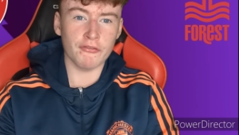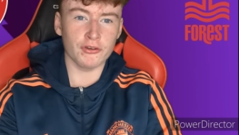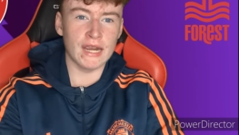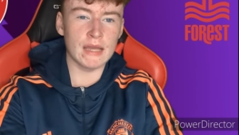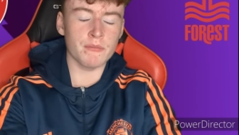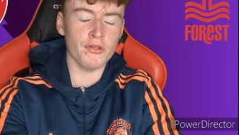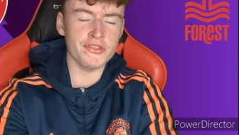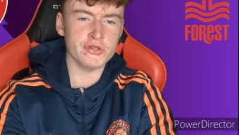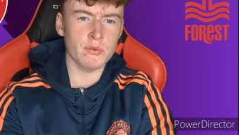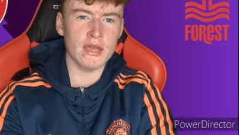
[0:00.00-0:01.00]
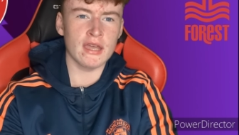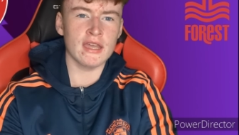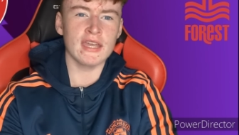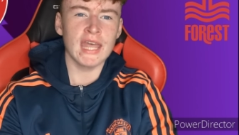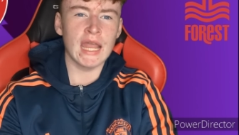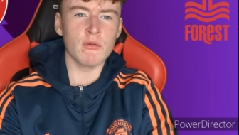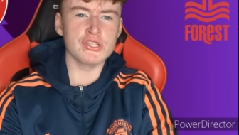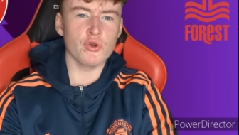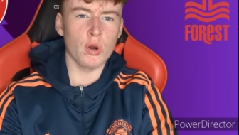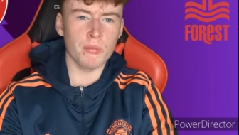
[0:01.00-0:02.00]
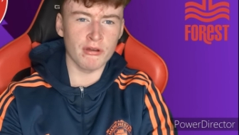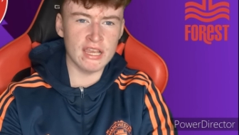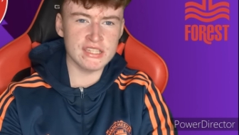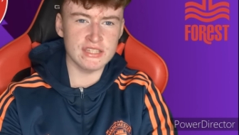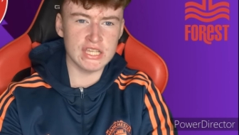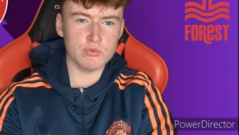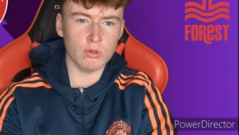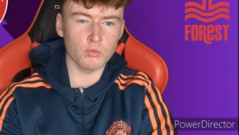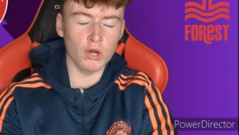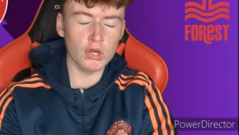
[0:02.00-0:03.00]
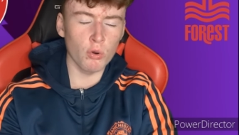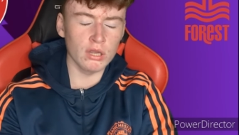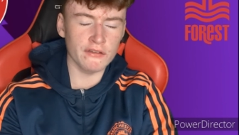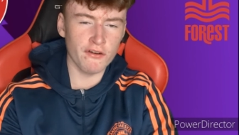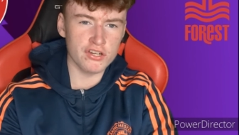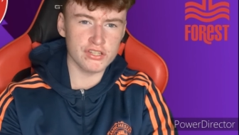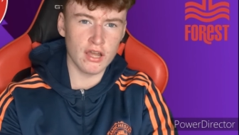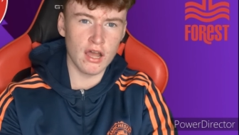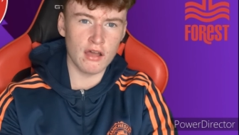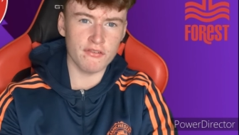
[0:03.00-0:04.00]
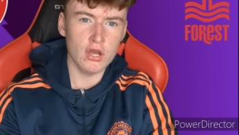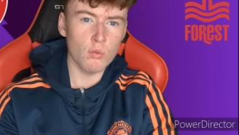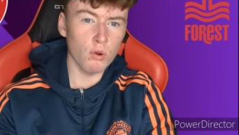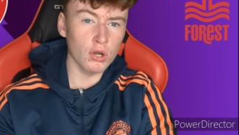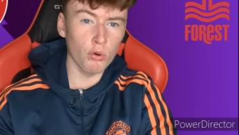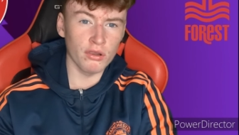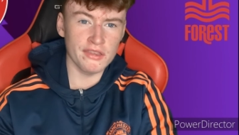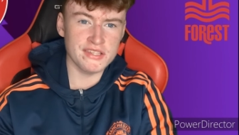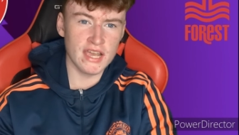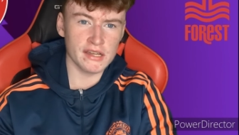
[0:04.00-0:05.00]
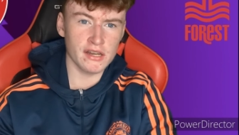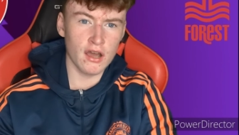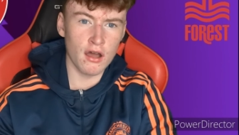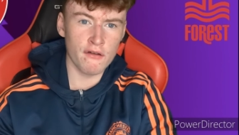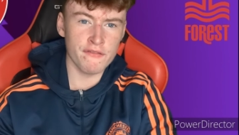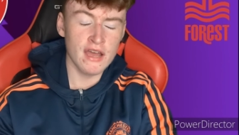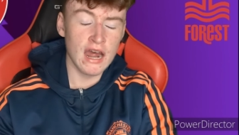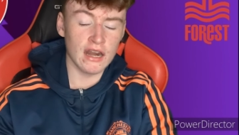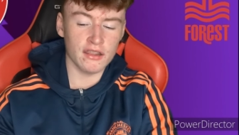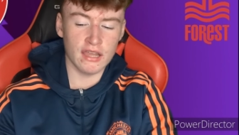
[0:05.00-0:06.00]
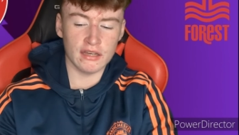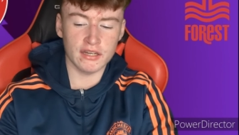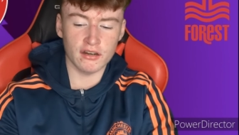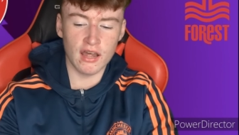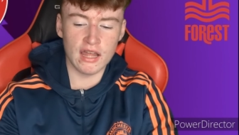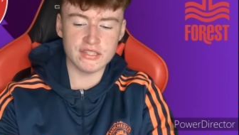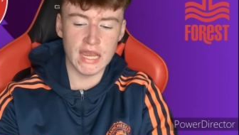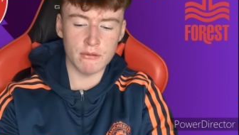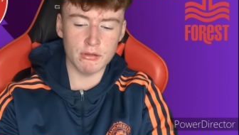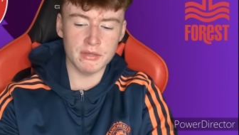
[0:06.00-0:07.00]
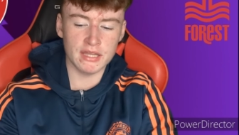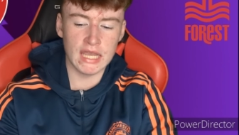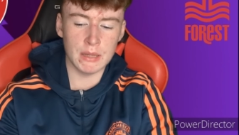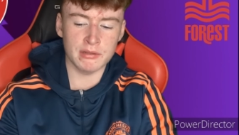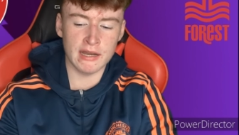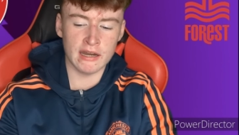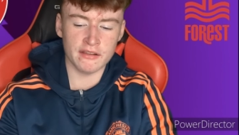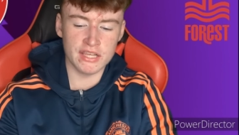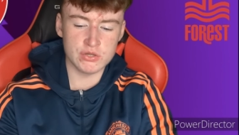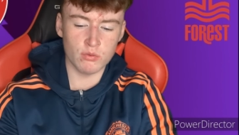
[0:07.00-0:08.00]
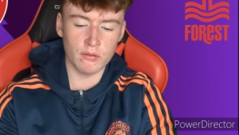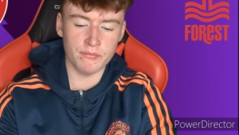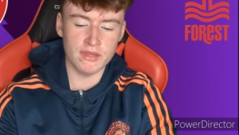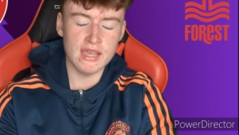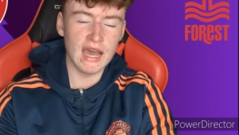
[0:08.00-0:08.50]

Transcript: after eight months away, he will score a brace in this one. One goal in the first half, one goal in the second half, and at the end here, lads, he will be the key player in this one,